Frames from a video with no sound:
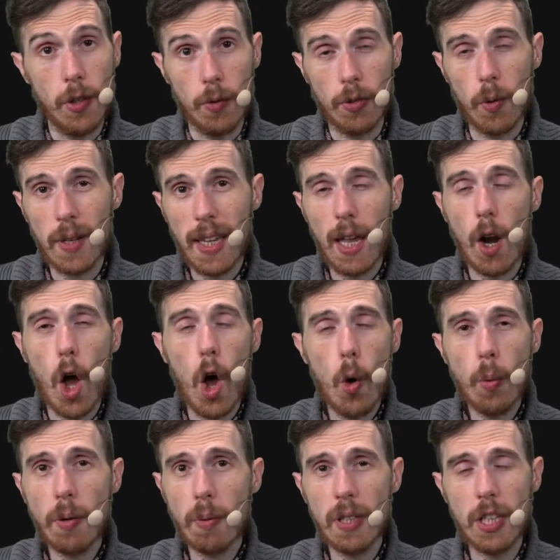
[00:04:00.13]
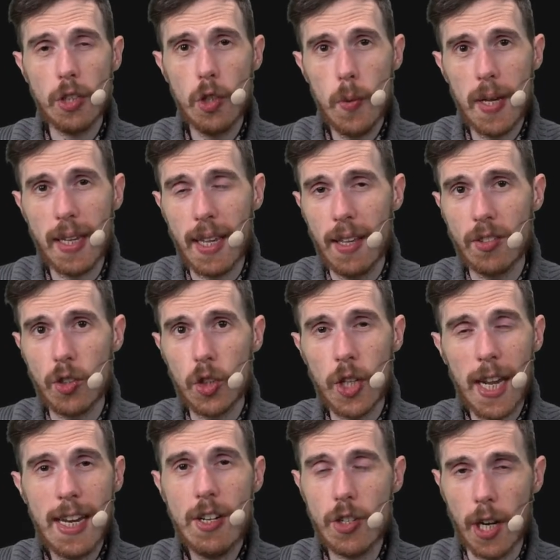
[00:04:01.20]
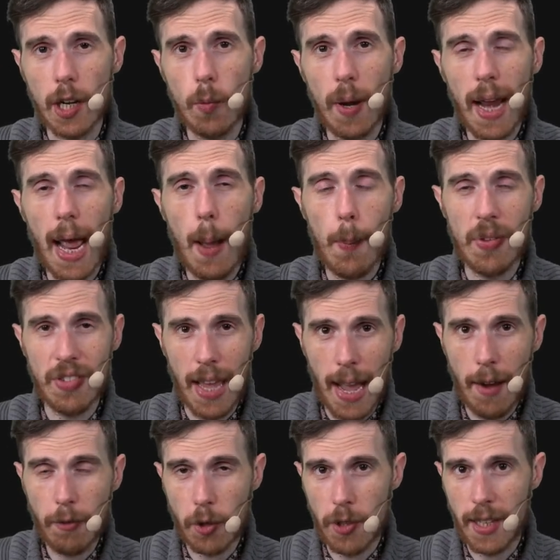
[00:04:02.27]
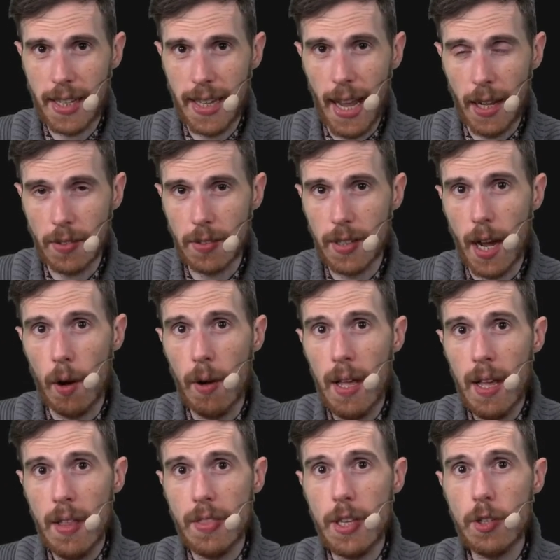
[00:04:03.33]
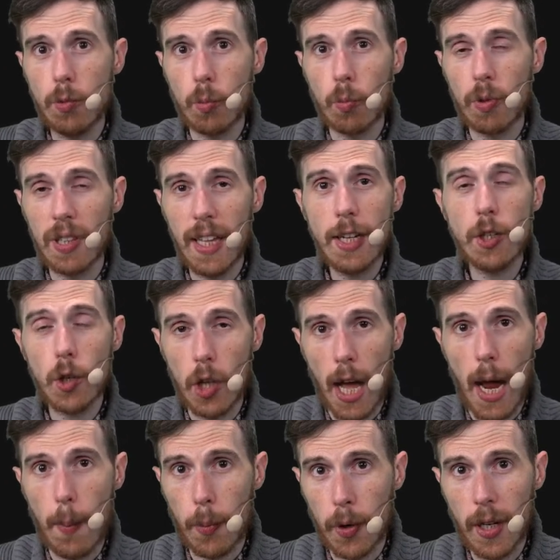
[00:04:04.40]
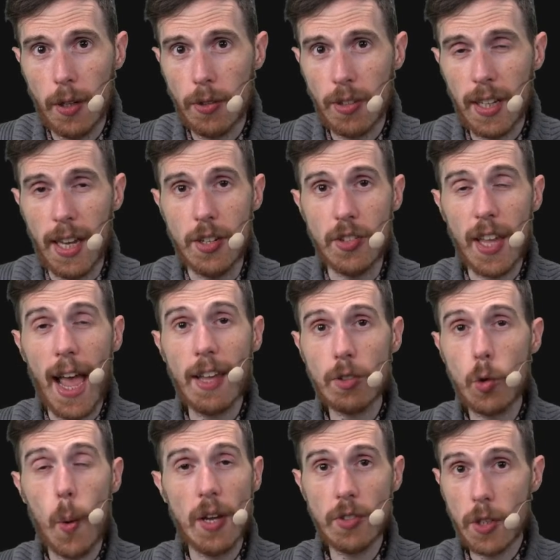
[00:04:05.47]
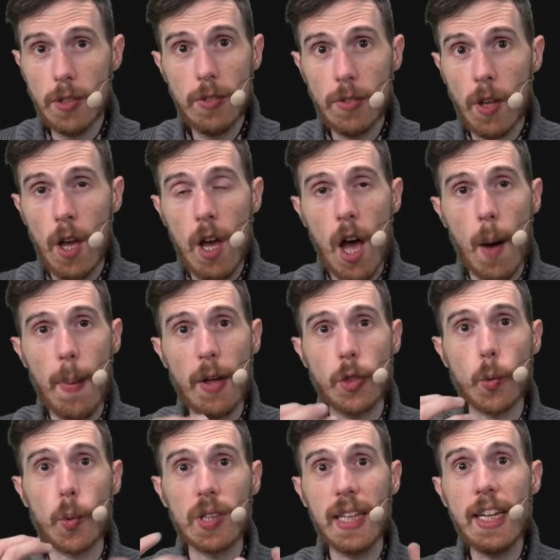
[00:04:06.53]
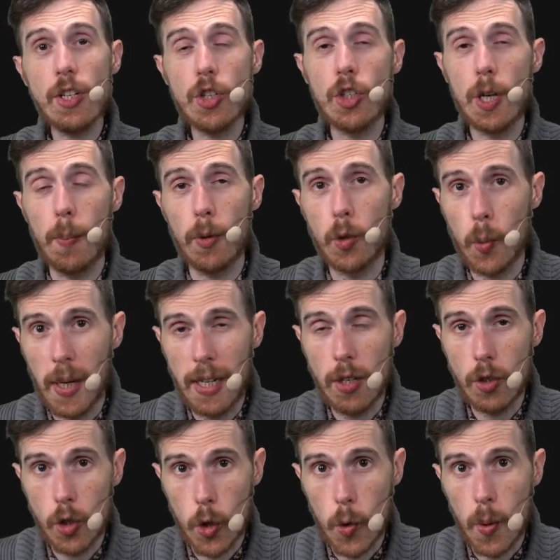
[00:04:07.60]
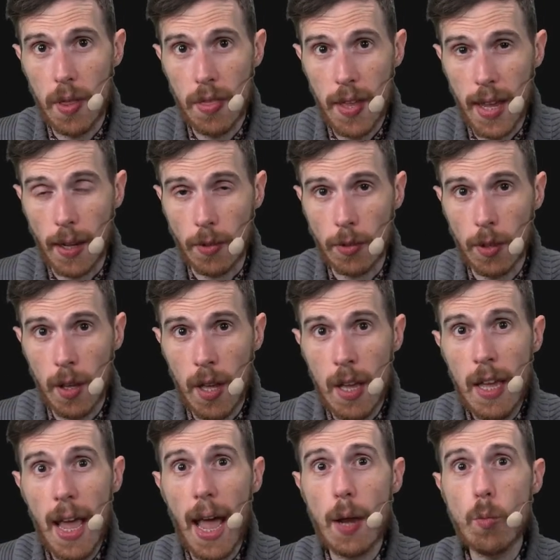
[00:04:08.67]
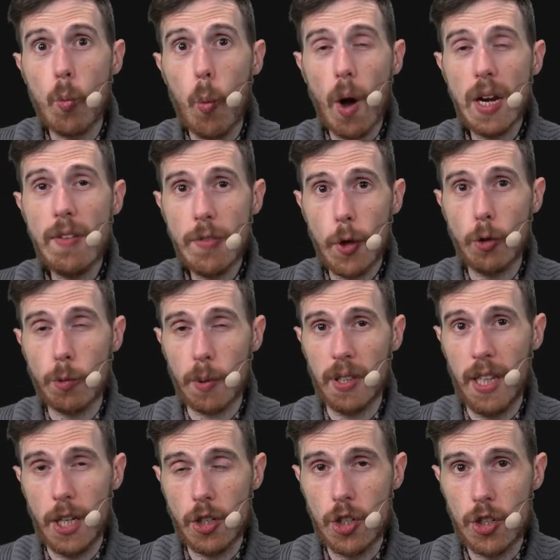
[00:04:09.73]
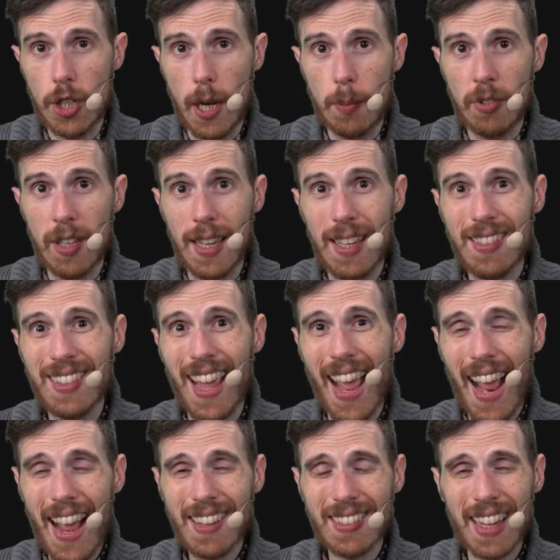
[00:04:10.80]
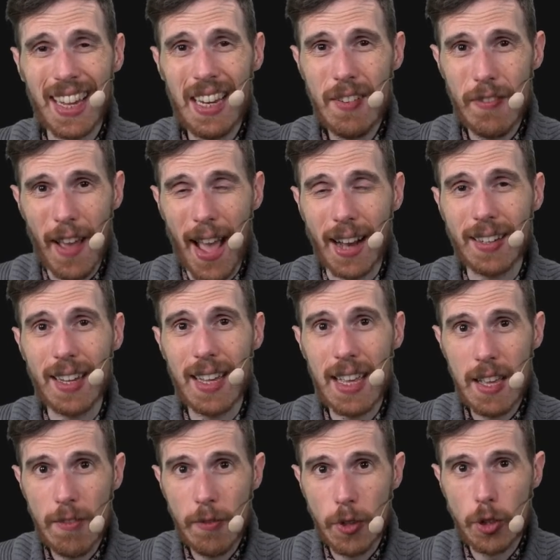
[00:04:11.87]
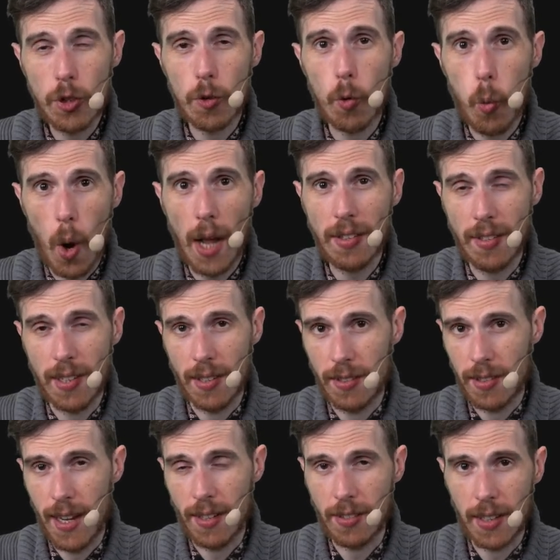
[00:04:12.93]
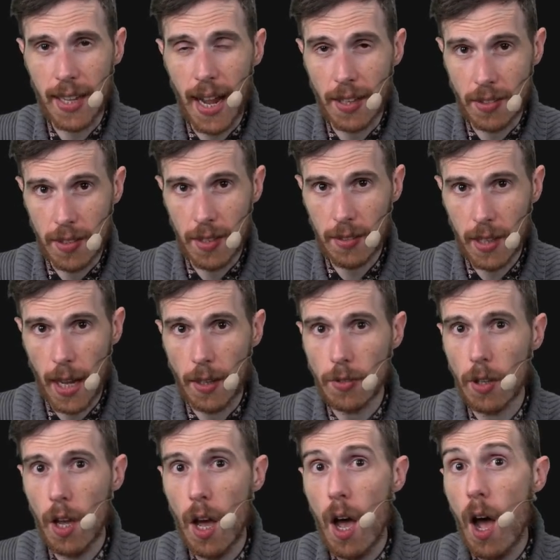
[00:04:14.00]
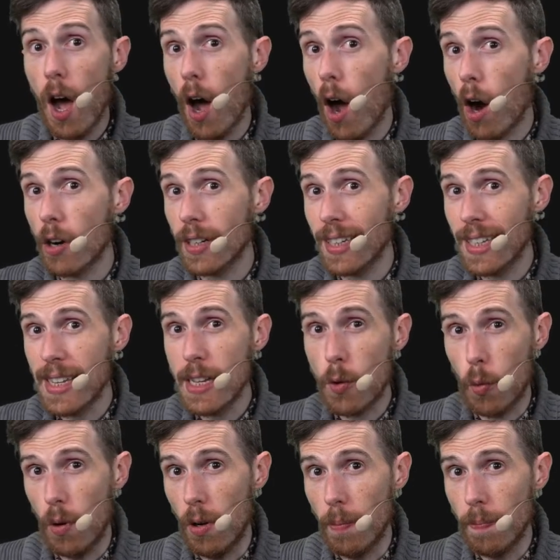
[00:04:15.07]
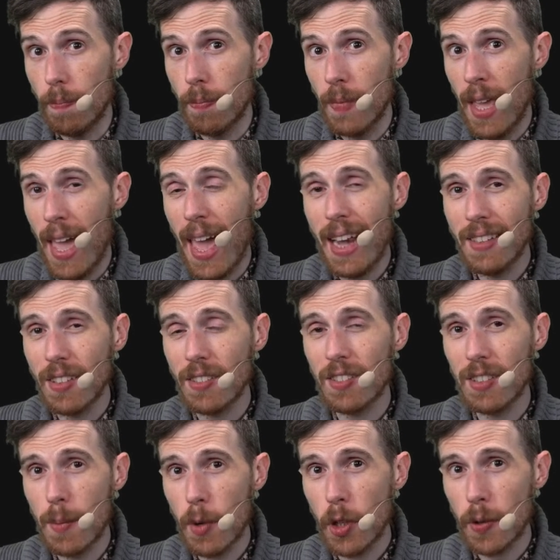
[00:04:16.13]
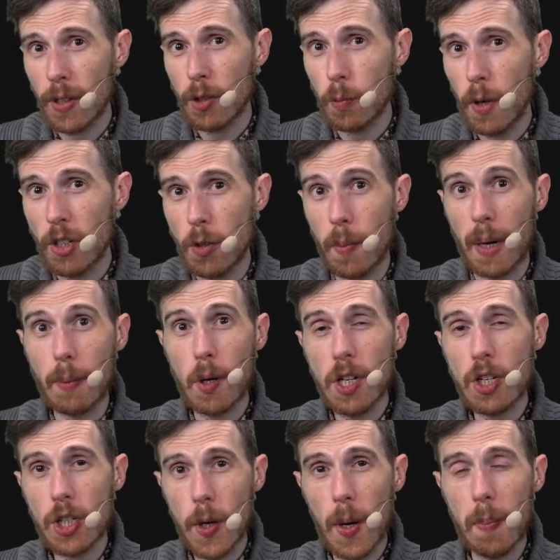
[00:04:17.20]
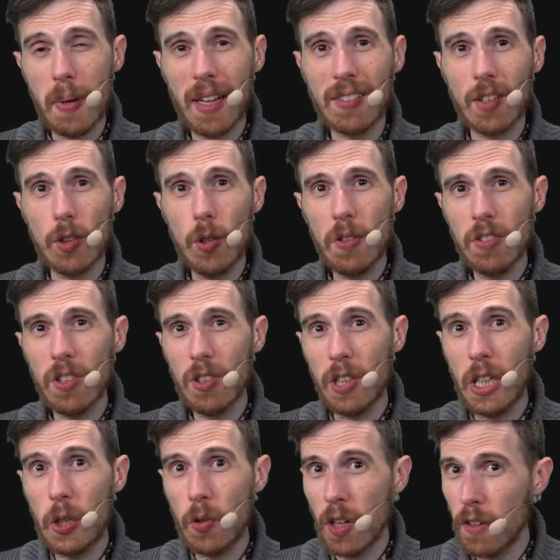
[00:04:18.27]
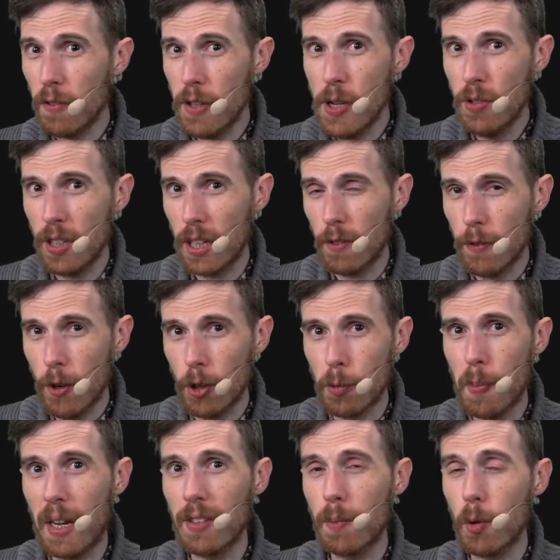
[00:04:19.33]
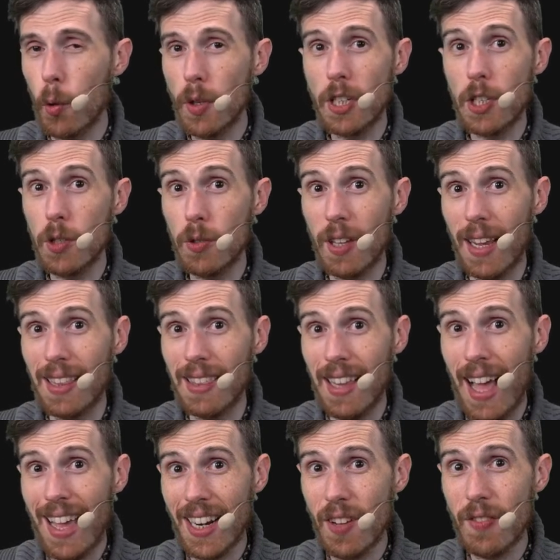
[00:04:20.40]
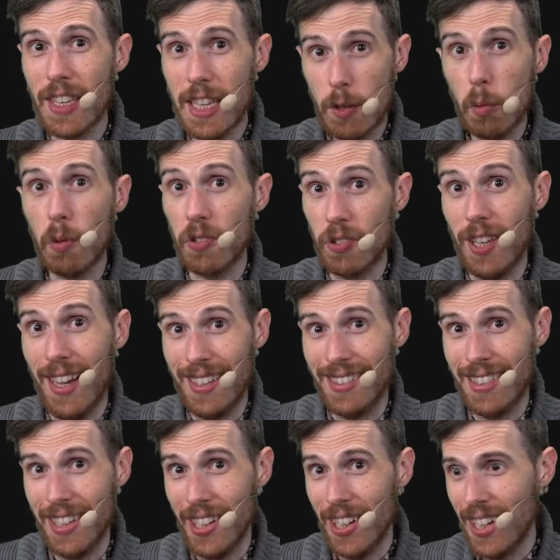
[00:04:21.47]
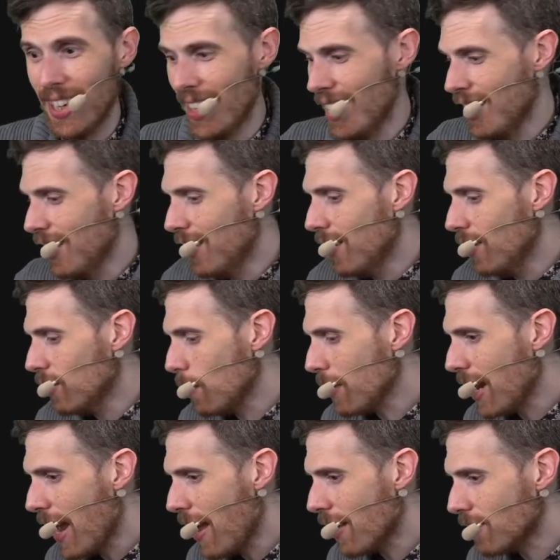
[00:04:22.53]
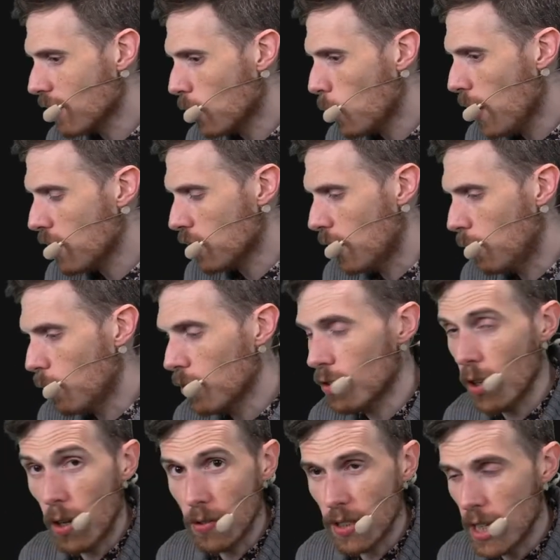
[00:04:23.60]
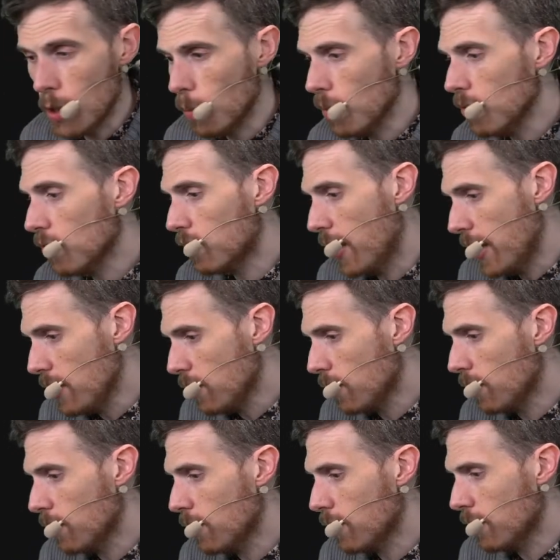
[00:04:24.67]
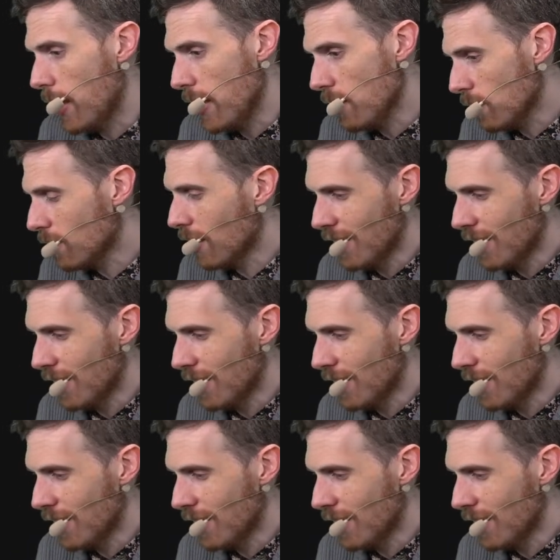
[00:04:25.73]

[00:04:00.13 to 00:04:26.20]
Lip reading: So again, all we're really doing is changing what happens after the gets. Now, these relational operators, again, just ask questions about the relationship between 2 things. And one of those relationships is to ask, in fact, if the 2 quantities, snakes and cats in this case, are equal. And it's a similar expression, but I'm going to show it because it looks a little confusing at first because I'm going to use a lot of equal signs here. So I'm going to ask the question, result equals snakes,